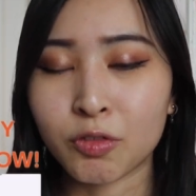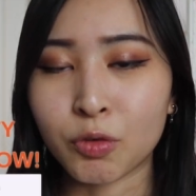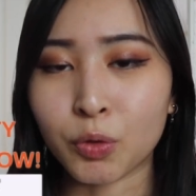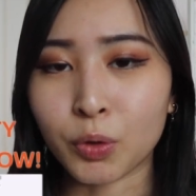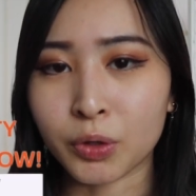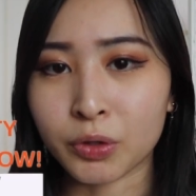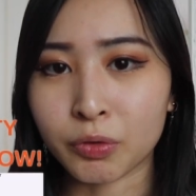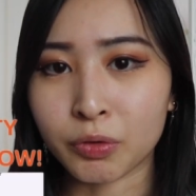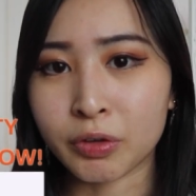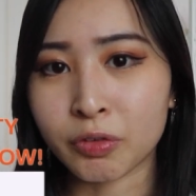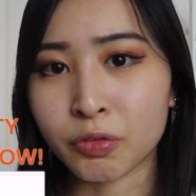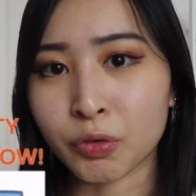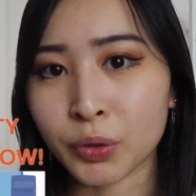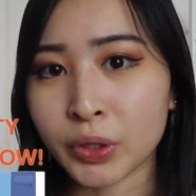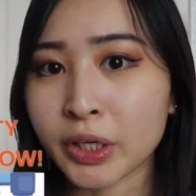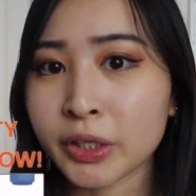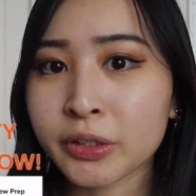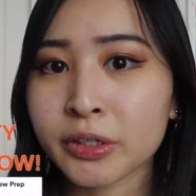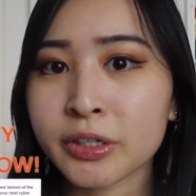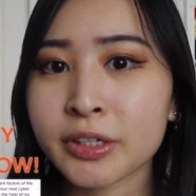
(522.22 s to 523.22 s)
for three four
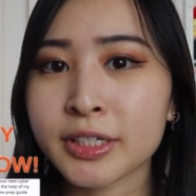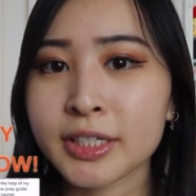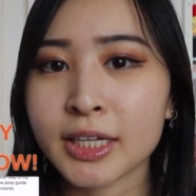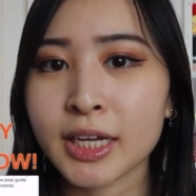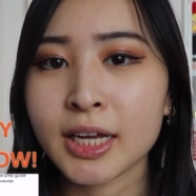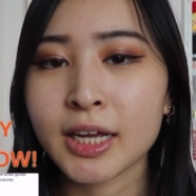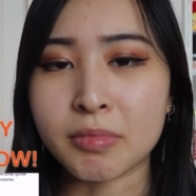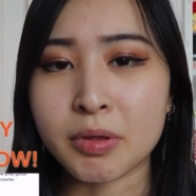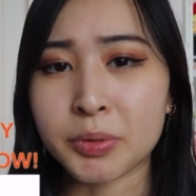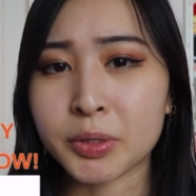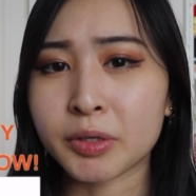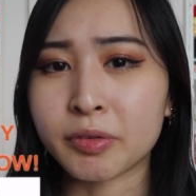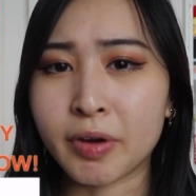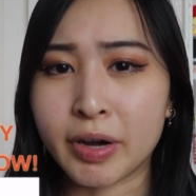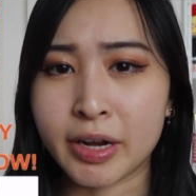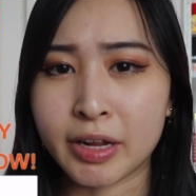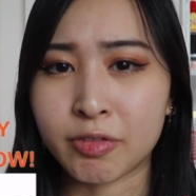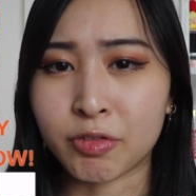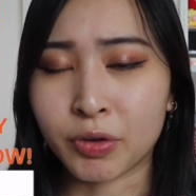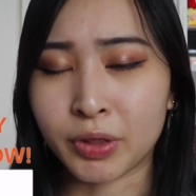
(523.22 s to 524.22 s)
years, maybe you're
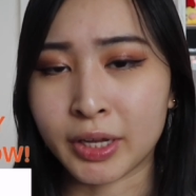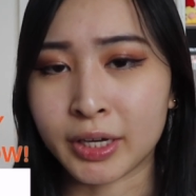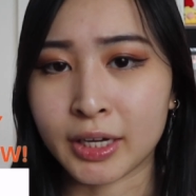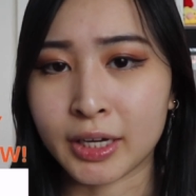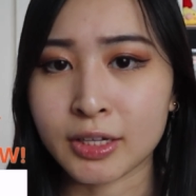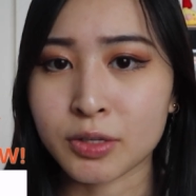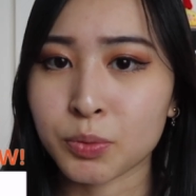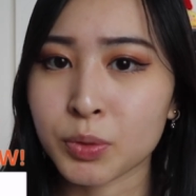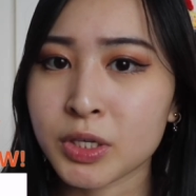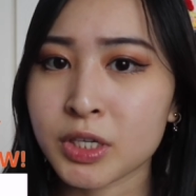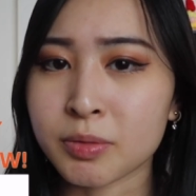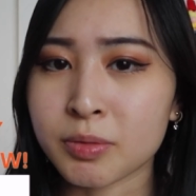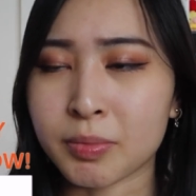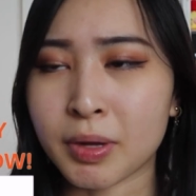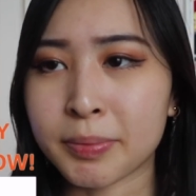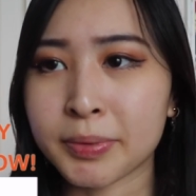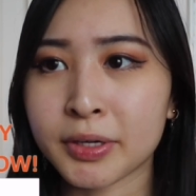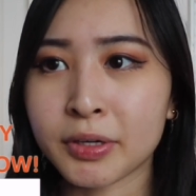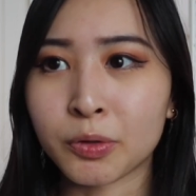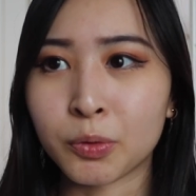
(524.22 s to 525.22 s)
ready for the next switch,
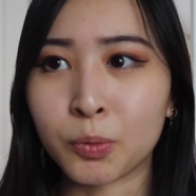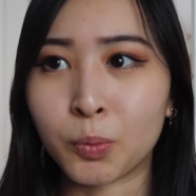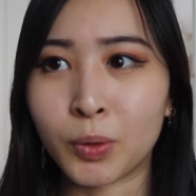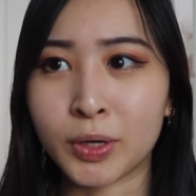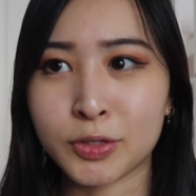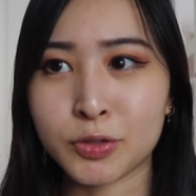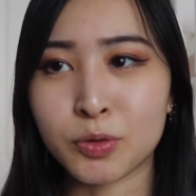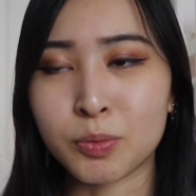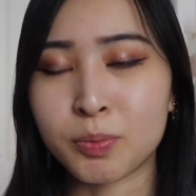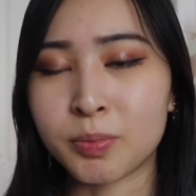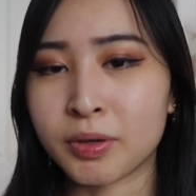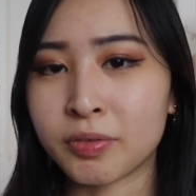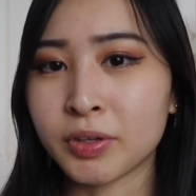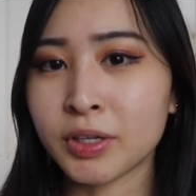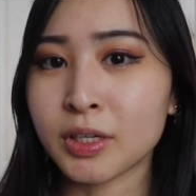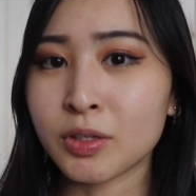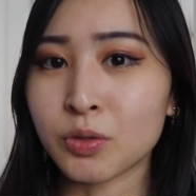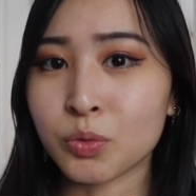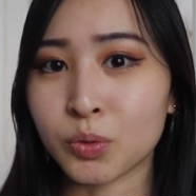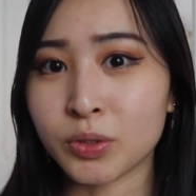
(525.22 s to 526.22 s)
maybe you want to
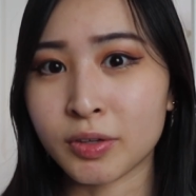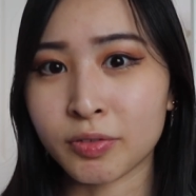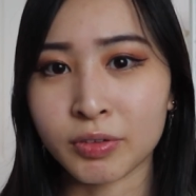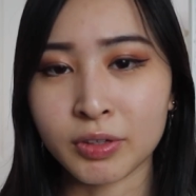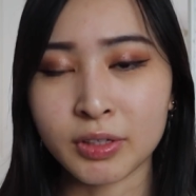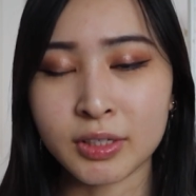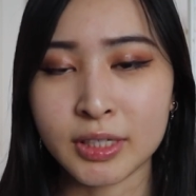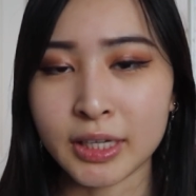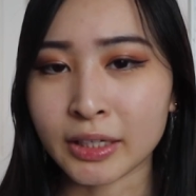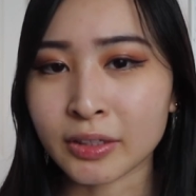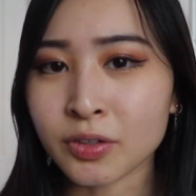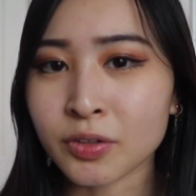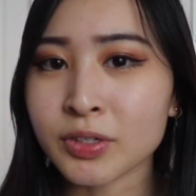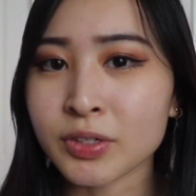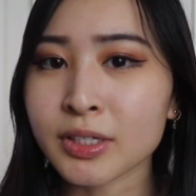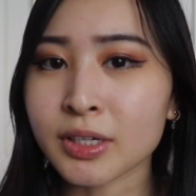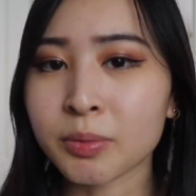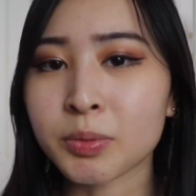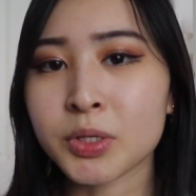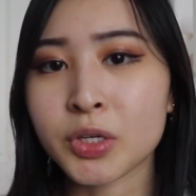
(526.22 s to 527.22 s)
pivot into a different sector in
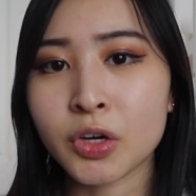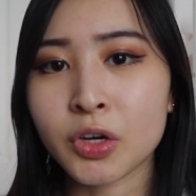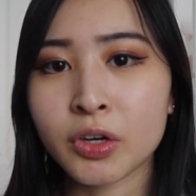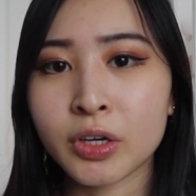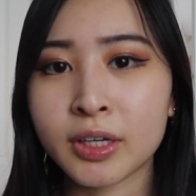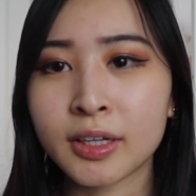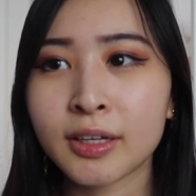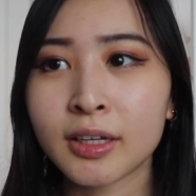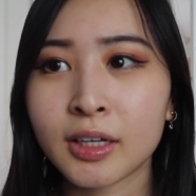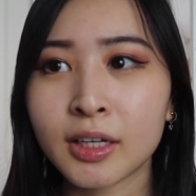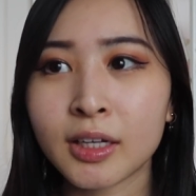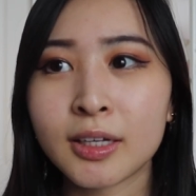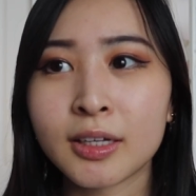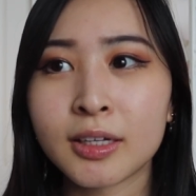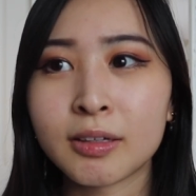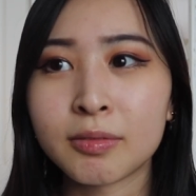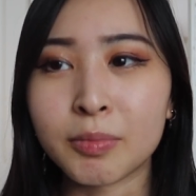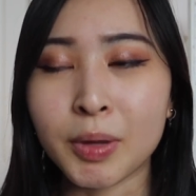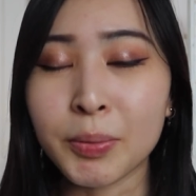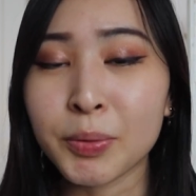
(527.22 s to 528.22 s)
cybersecurity,
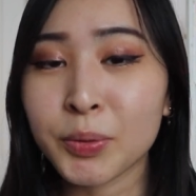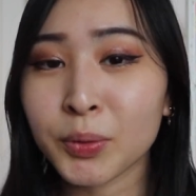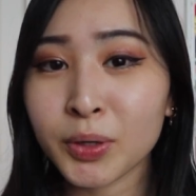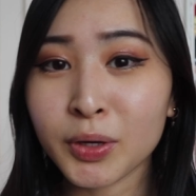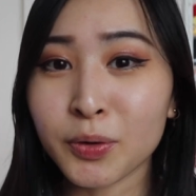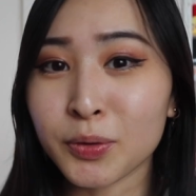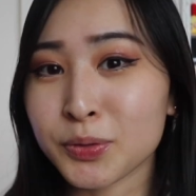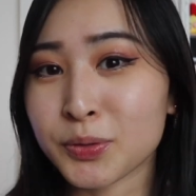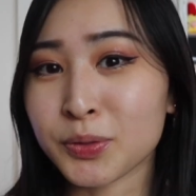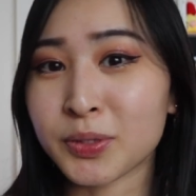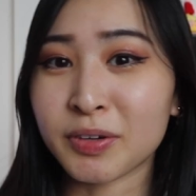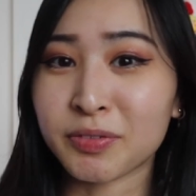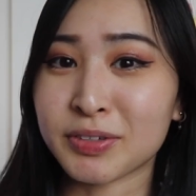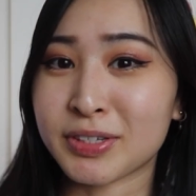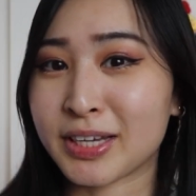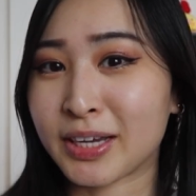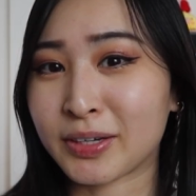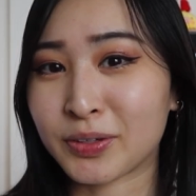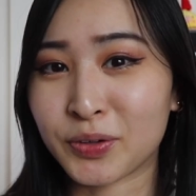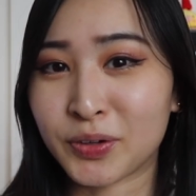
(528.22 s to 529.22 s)
Maybe you want to go into a different
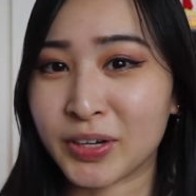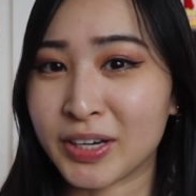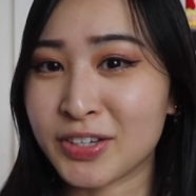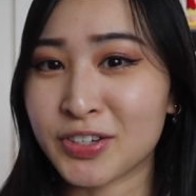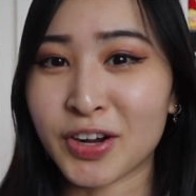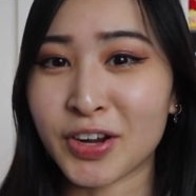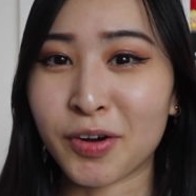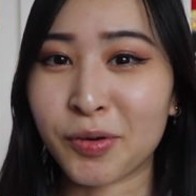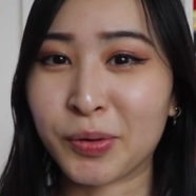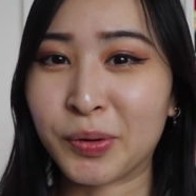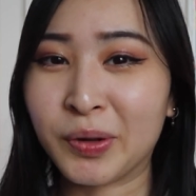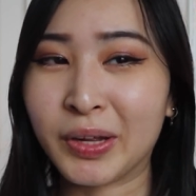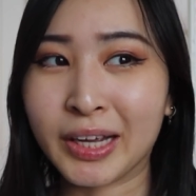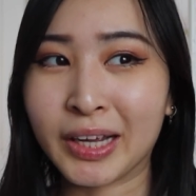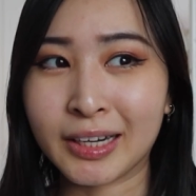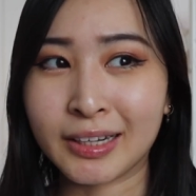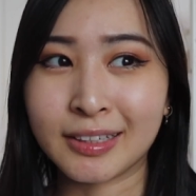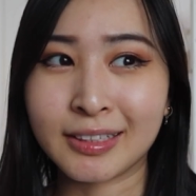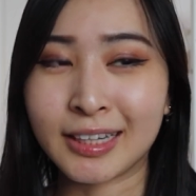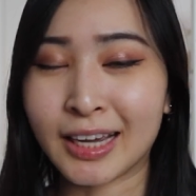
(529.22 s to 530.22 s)
sector in general
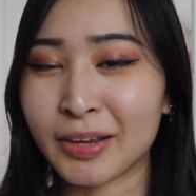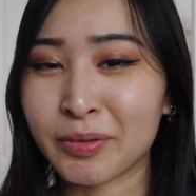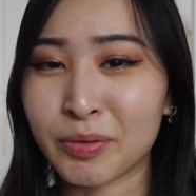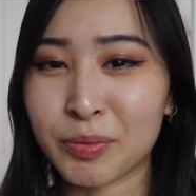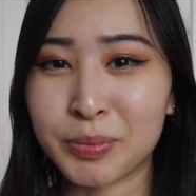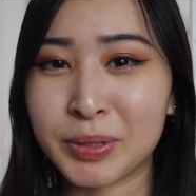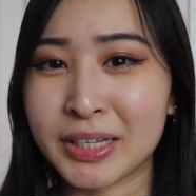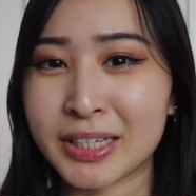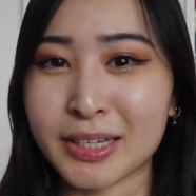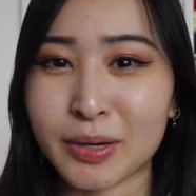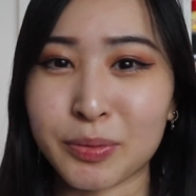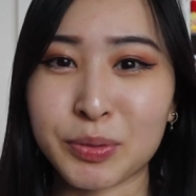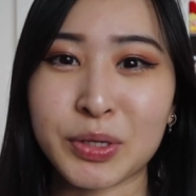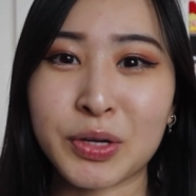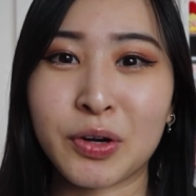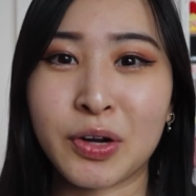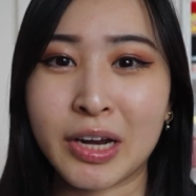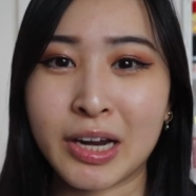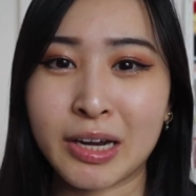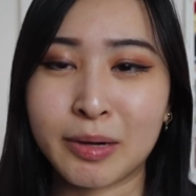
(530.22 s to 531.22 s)
and not even be in
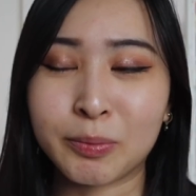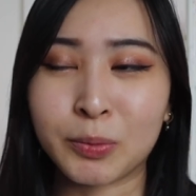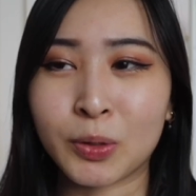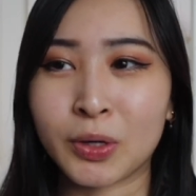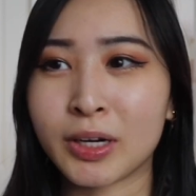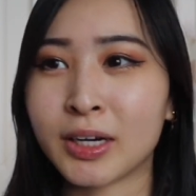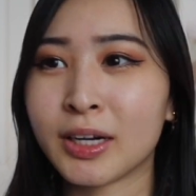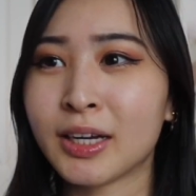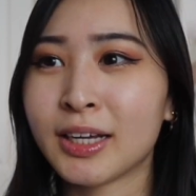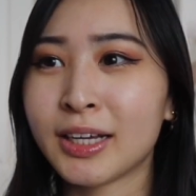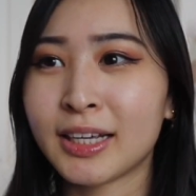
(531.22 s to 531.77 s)
cybersecurity anymore.